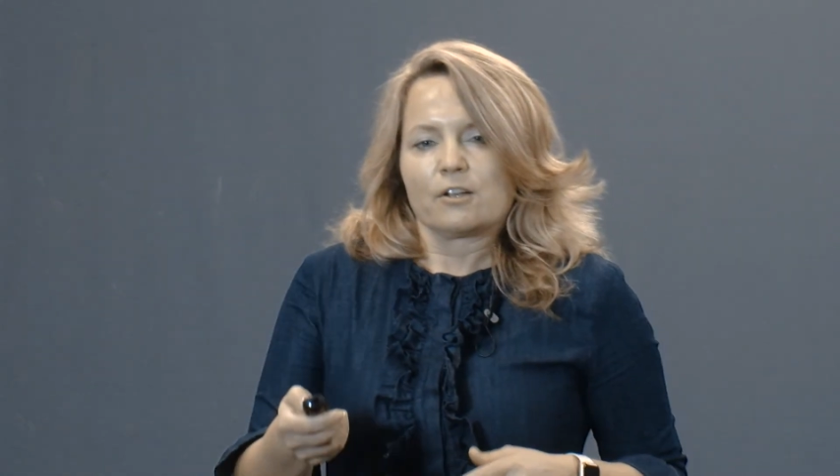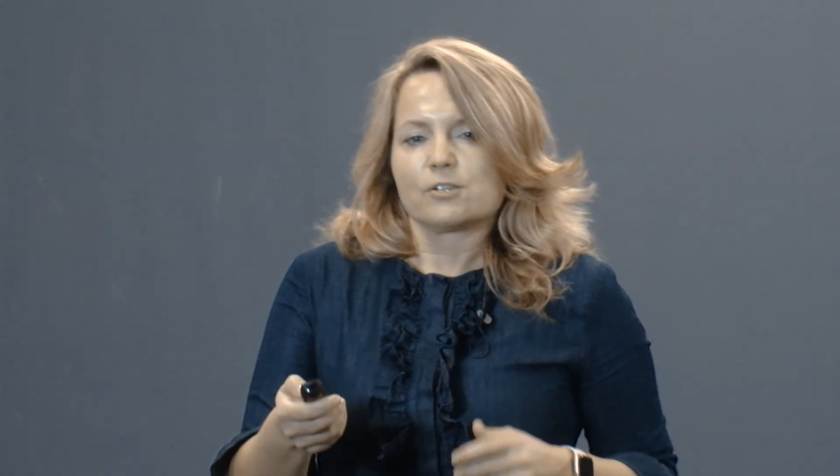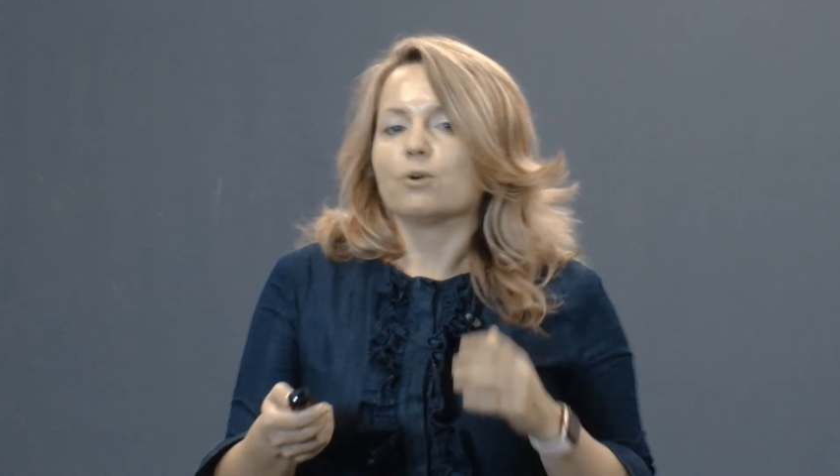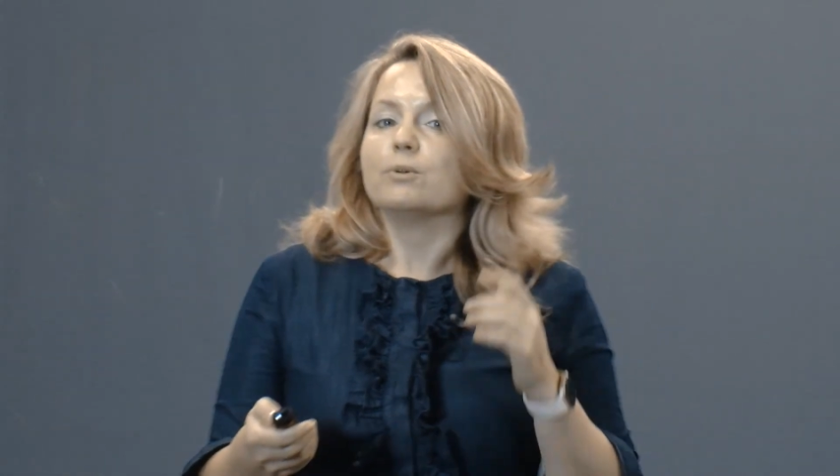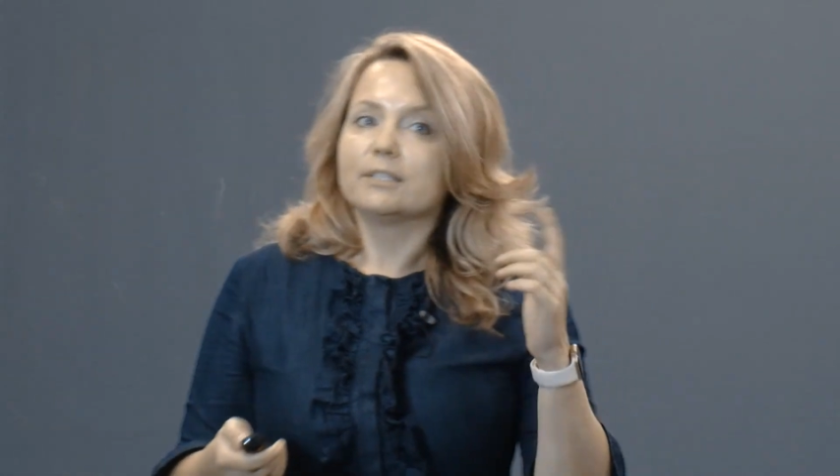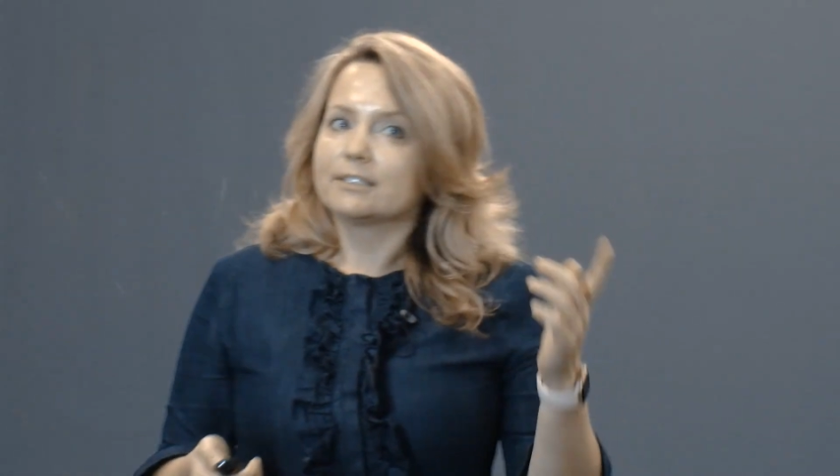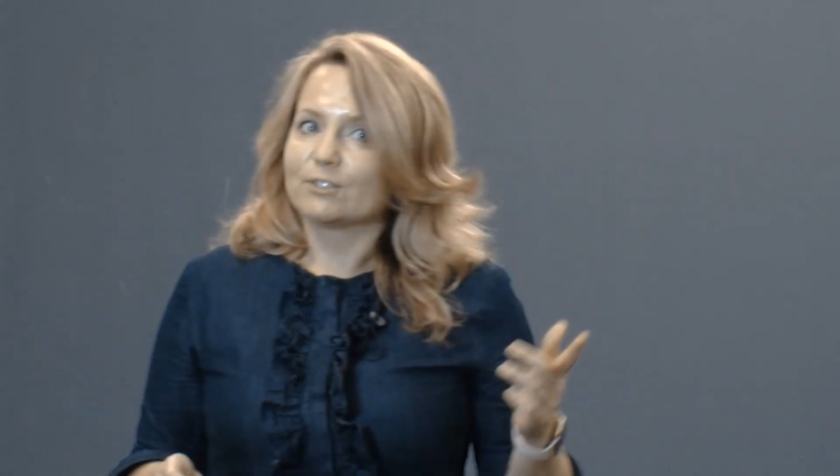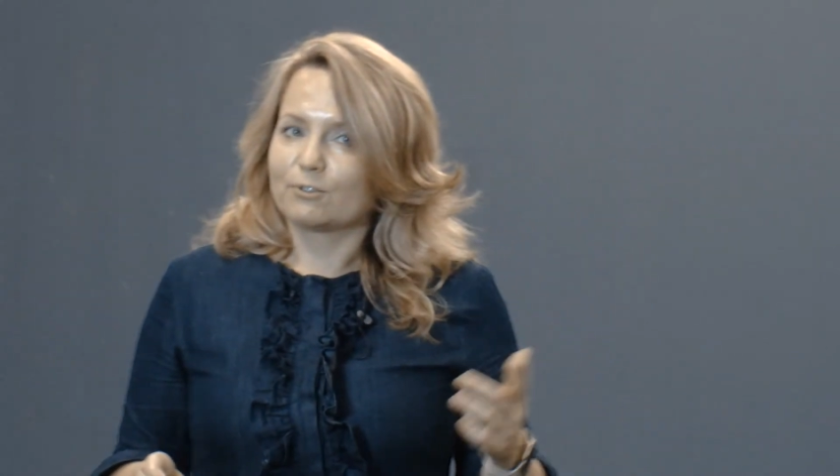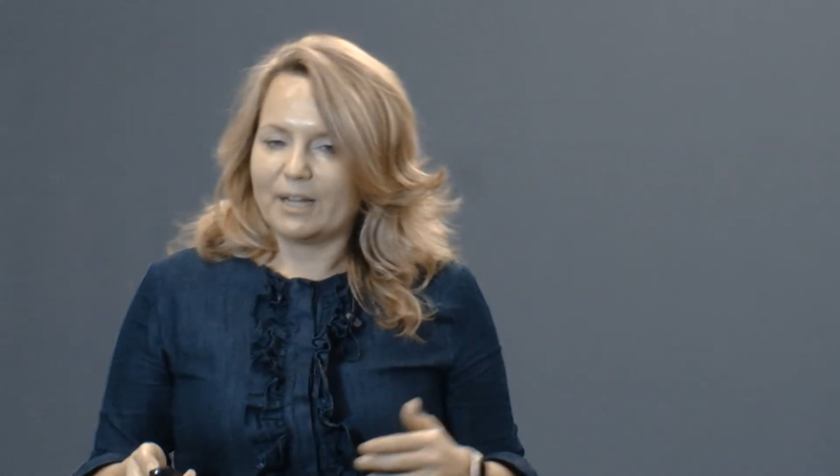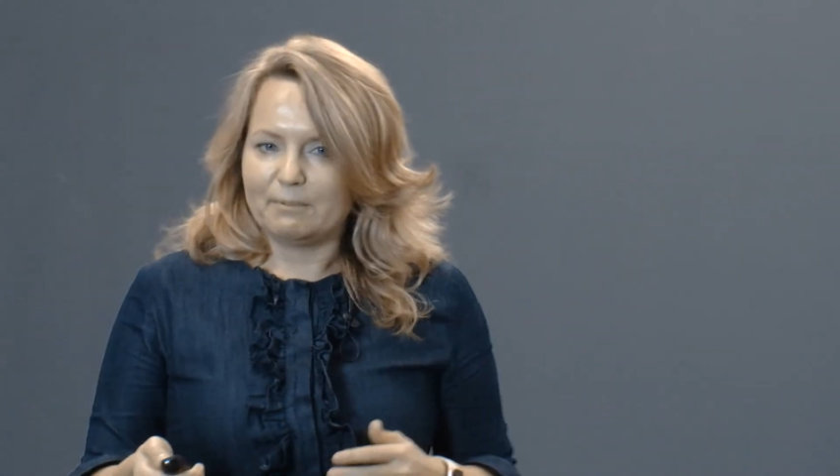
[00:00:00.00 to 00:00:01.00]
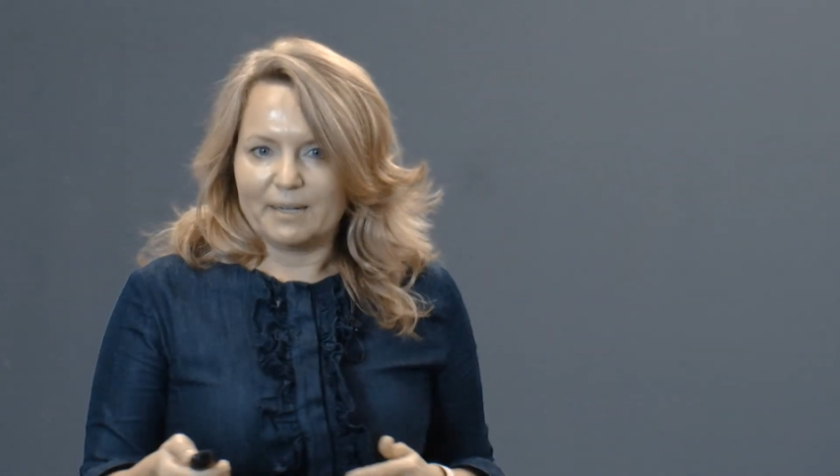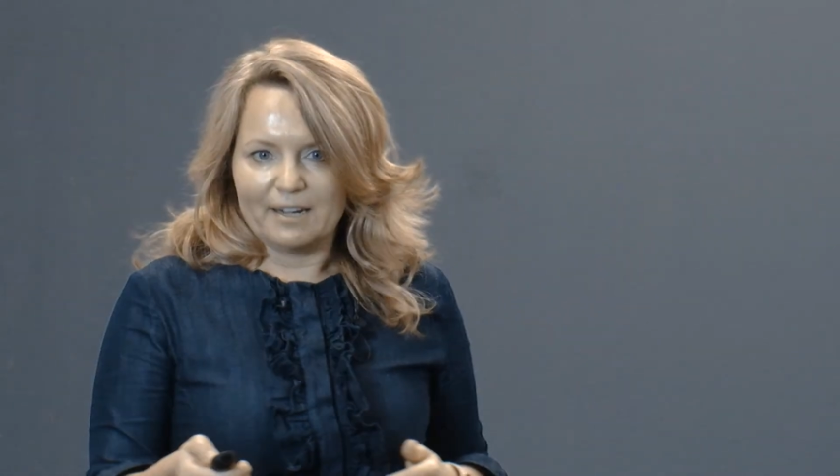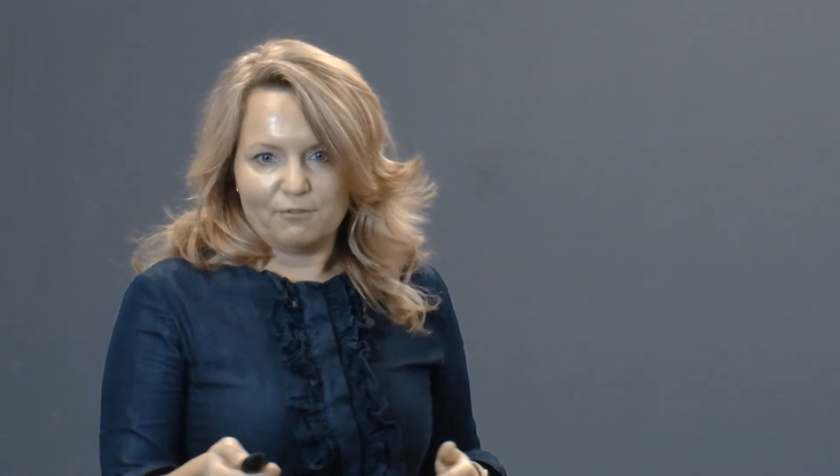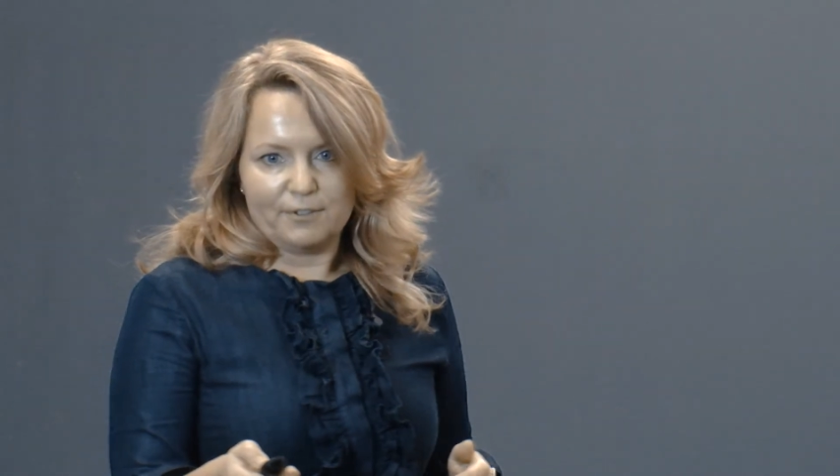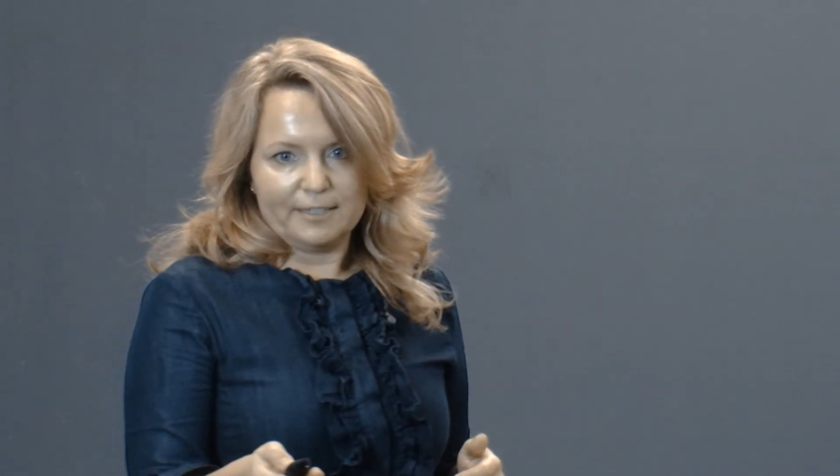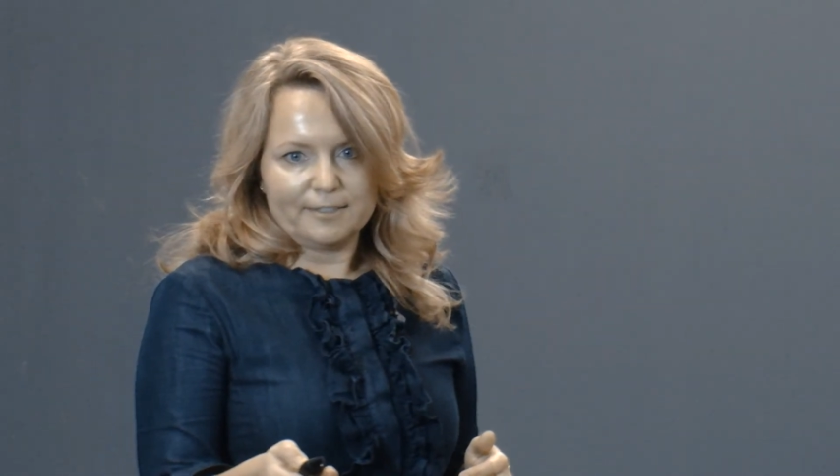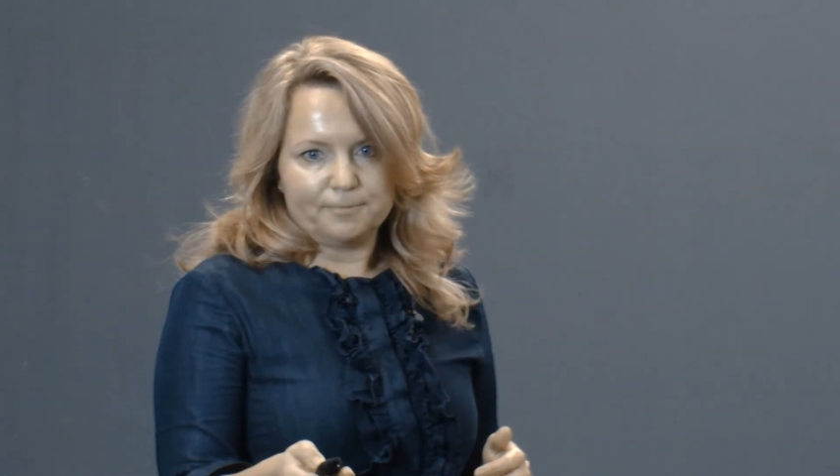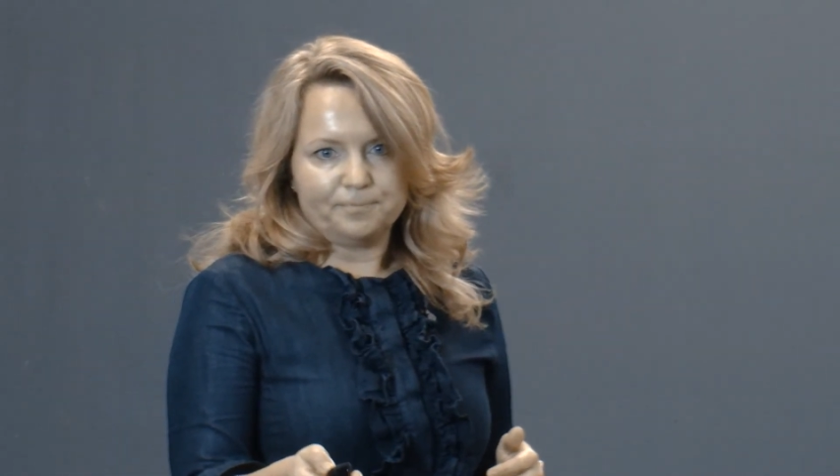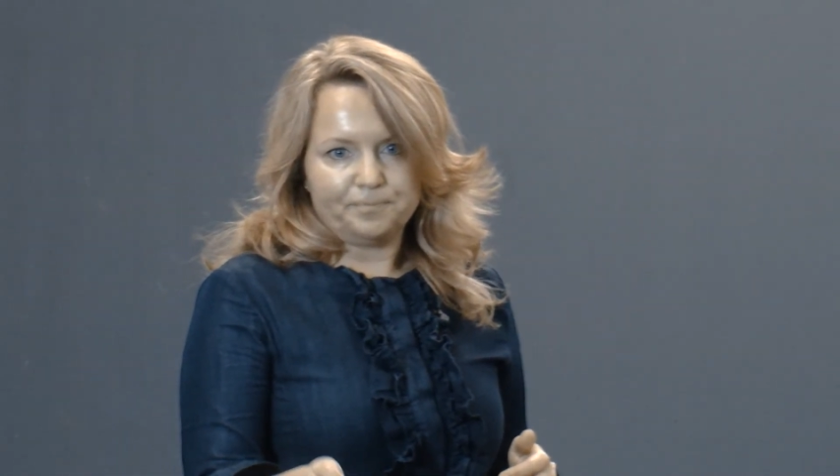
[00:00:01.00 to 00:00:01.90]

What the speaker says: So this is a great benefit.